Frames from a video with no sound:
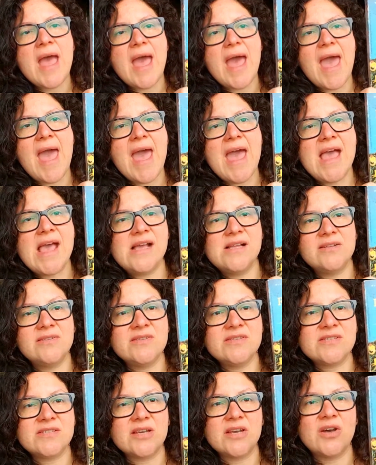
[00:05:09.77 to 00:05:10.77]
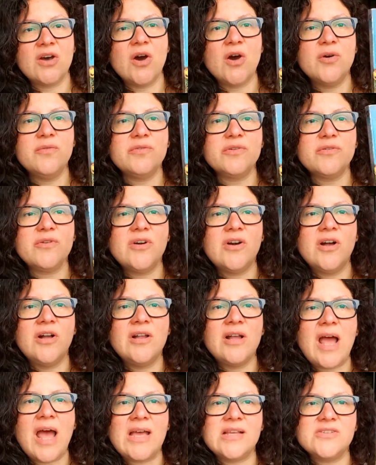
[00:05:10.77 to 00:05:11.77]
And uh,
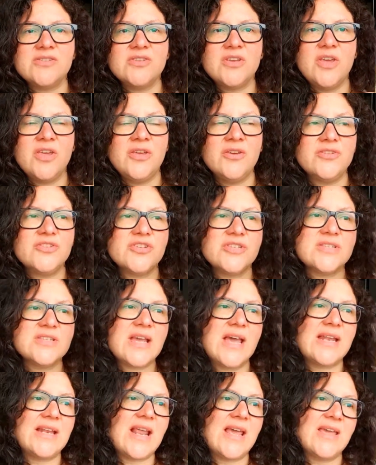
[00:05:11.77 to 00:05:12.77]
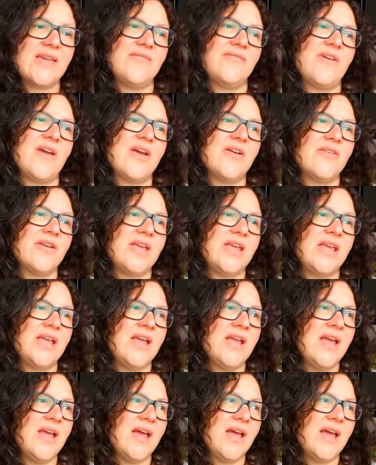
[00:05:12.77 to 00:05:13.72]
overall, I you just get like a very